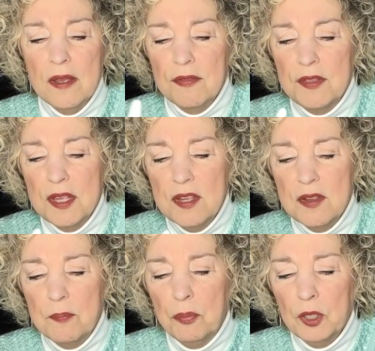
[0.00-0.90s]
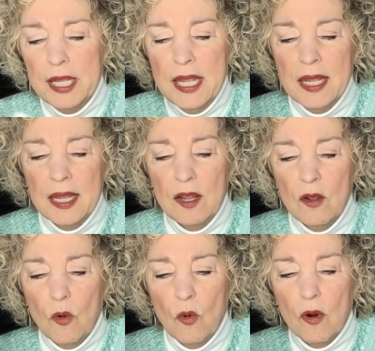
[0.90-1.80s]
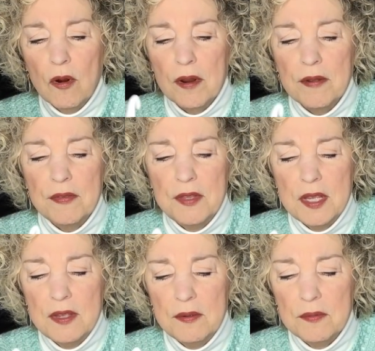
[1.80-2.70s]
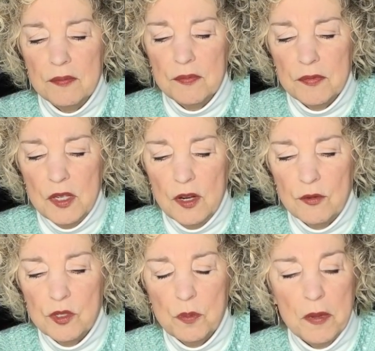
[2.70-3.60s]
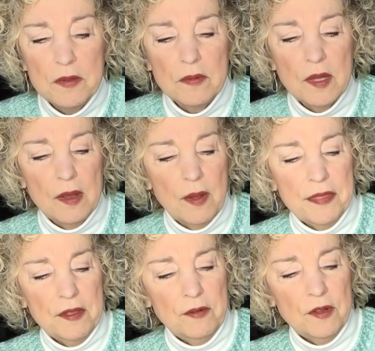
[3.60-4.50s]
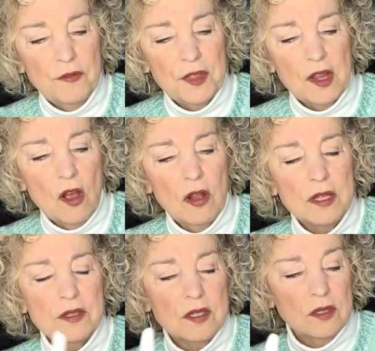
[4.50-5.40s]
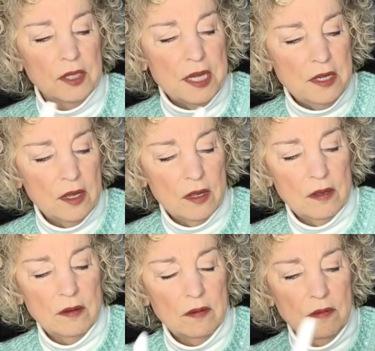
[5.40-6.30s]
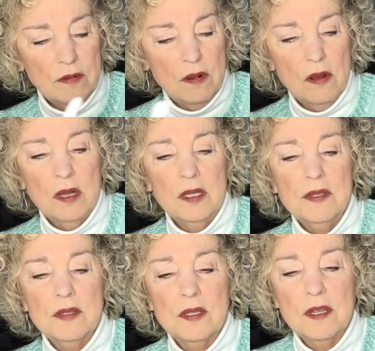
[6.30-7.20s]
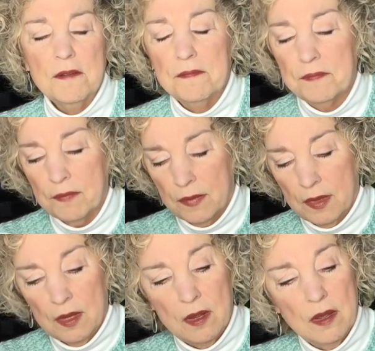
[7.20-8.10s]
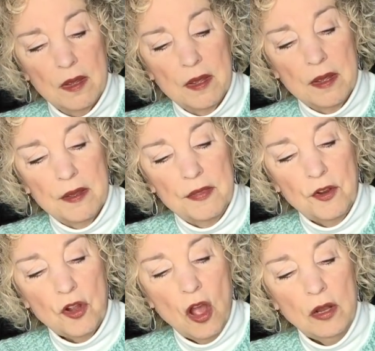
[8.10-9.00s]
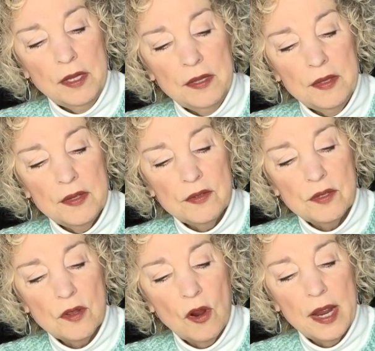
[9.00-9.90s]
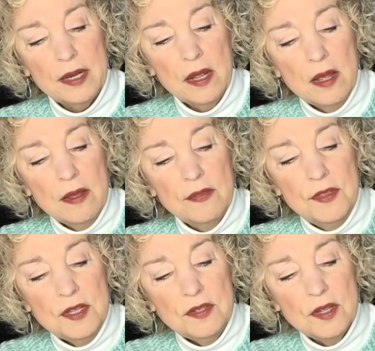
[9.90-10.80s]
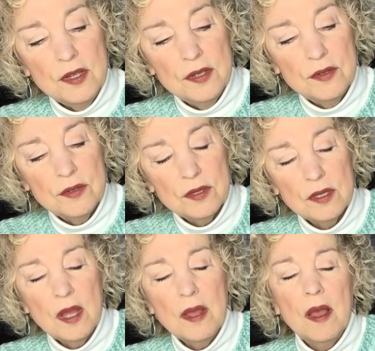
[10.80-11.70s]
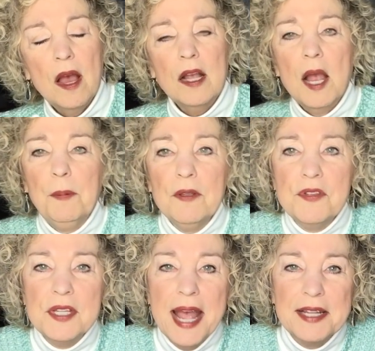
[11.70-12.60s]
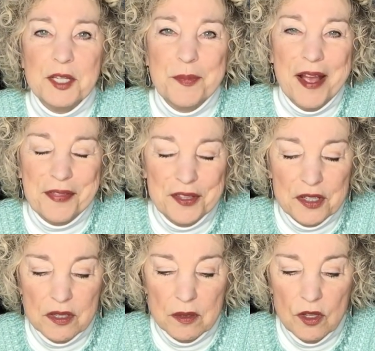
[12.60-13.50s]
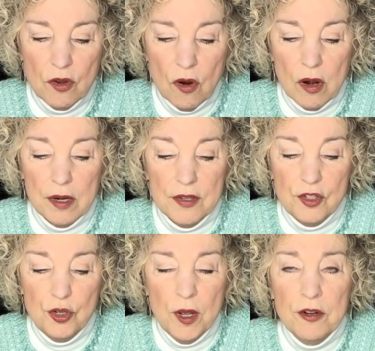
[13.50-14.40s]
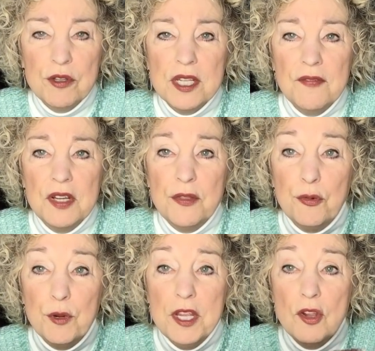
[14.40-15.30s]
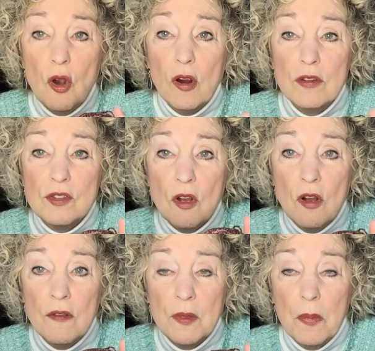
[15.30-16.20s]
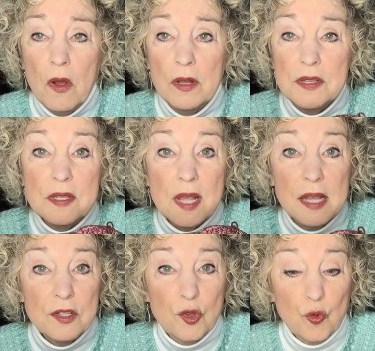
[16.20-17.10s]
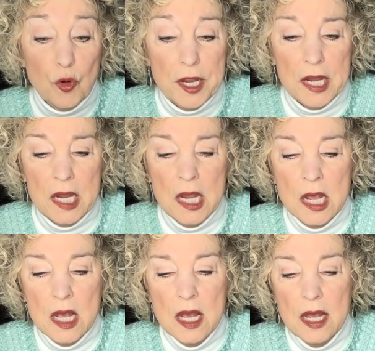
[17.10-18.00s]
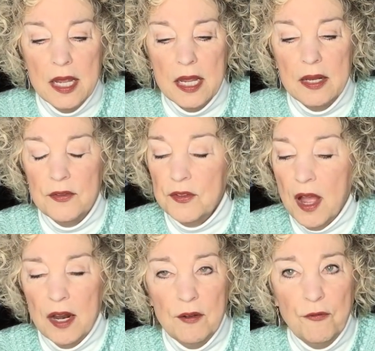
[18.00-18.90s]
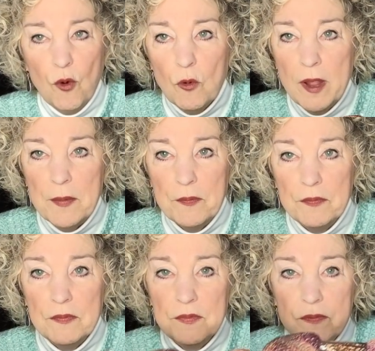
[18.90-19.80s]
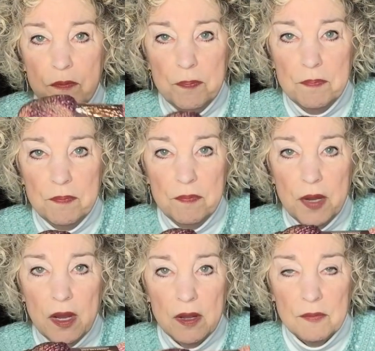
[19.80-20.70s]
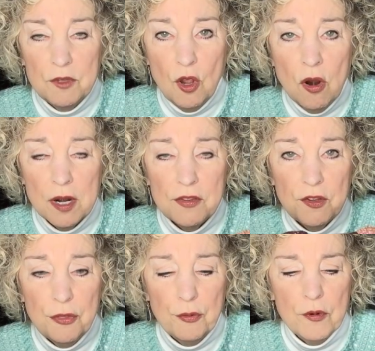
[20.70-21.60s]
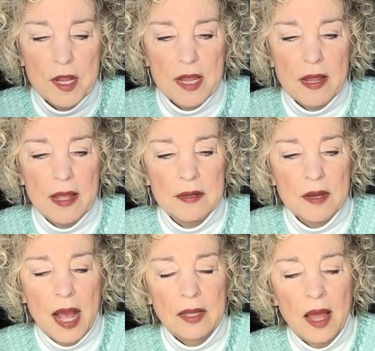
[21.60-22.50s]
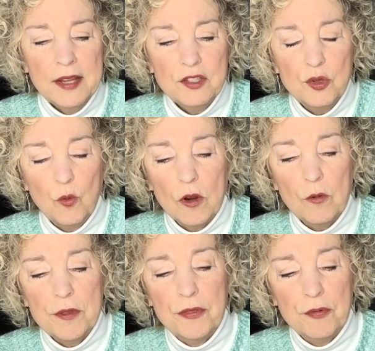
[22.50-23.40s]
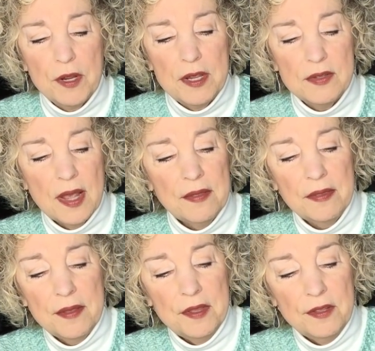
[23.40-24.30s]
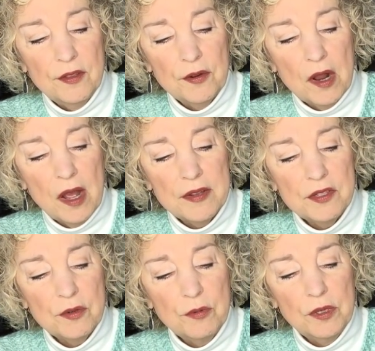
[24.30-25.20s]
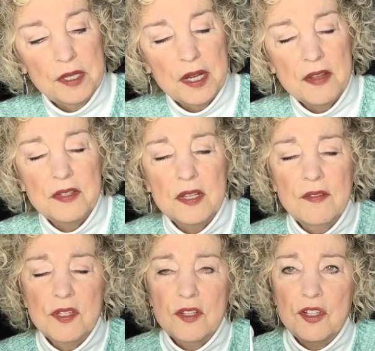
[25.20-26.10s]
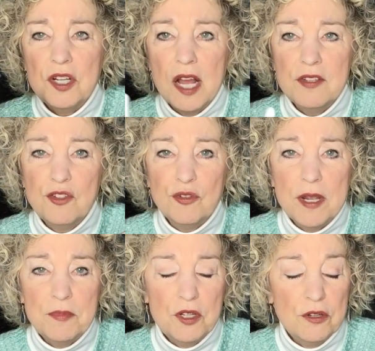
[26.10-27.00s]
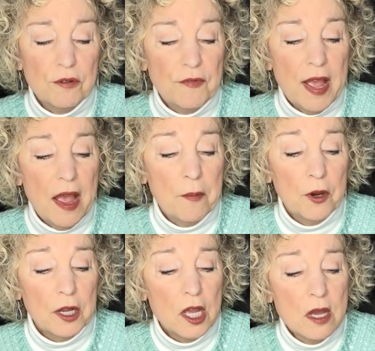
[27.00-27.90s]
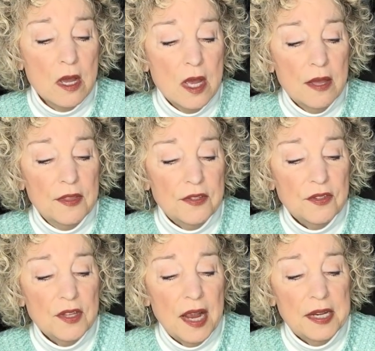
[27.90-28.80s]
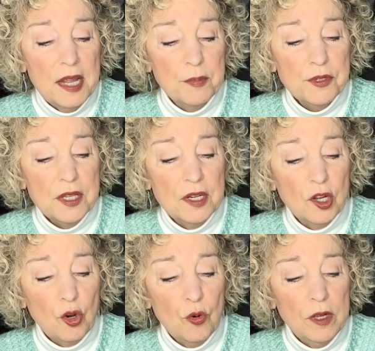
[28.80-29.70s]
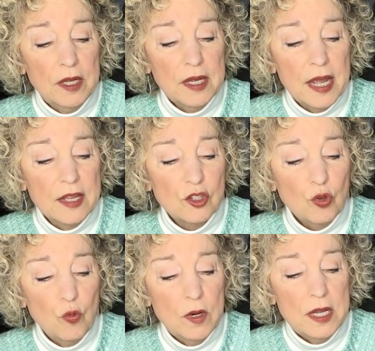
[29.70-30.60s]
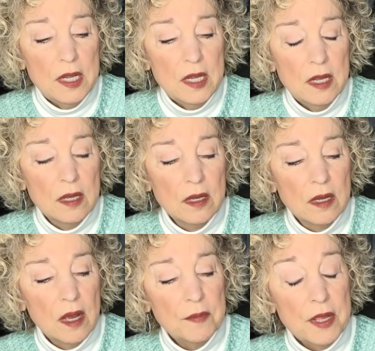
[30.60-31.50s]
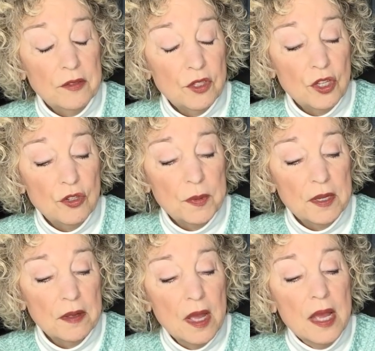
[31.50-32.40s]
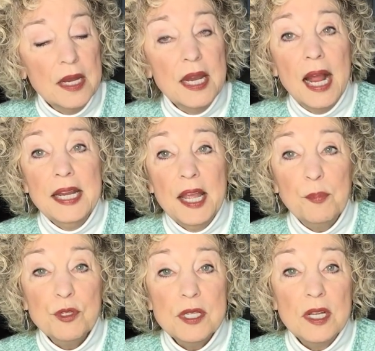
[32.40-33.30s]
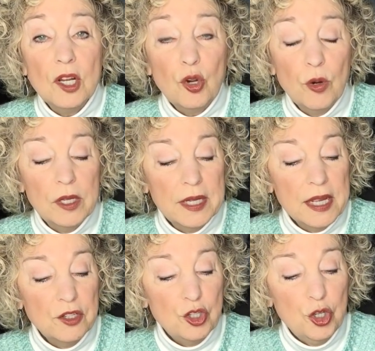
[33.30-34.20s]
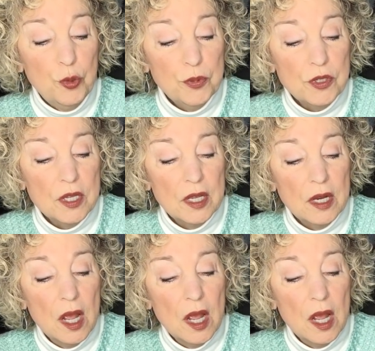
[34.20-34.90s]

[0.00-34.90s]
the bling or the you know I don't know if they call it stellina or not. Let's see. They're calling this, all right, this is a couple of stats about this yarn. It's 273 yards on the ball. It's a size 3. It is not a four-weight uh, yarn. It's a 3. And I like to work with 3s. I, th I think they're nice. They're really nice. They give such a nice drape to your fabric. This is 98% acrylic and 20, um, excuse me, 98% acrylic and 2%